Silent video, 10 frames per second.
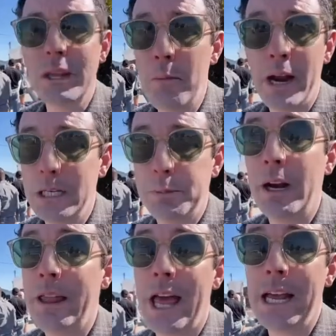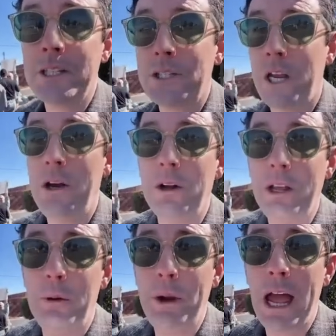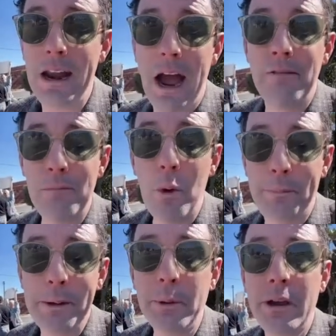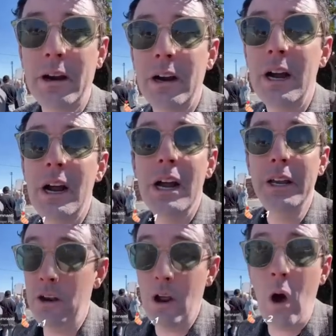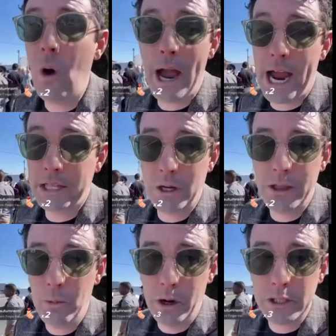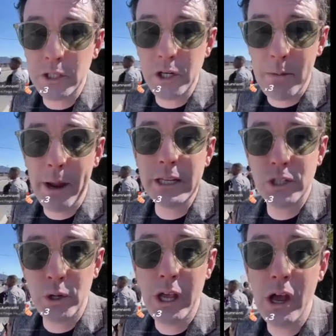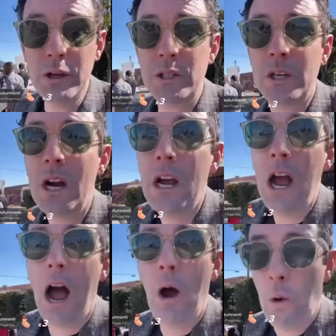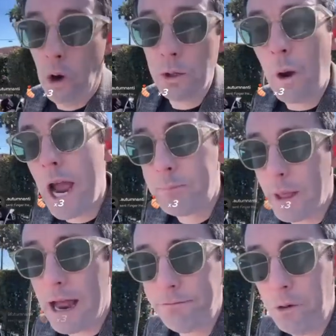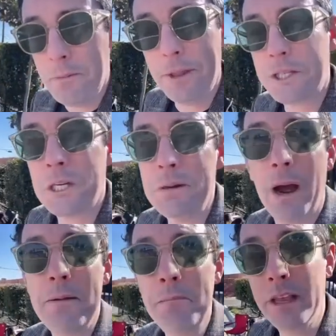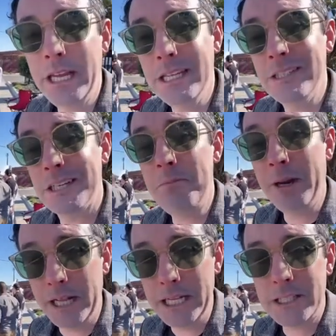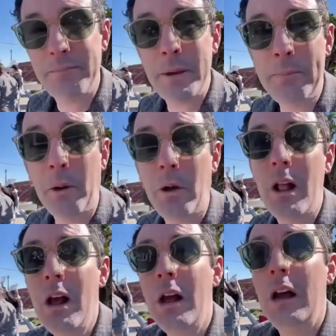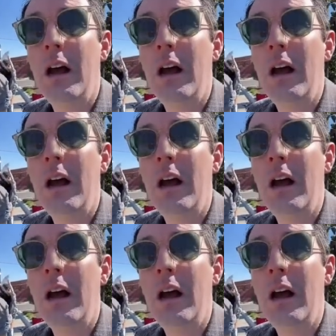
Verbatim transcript: certainly money is part of that. As I said earlier, we now have more people here. No actor that works at Dhar Mann Studios, a worldwide platform that's seen by millions and millions of people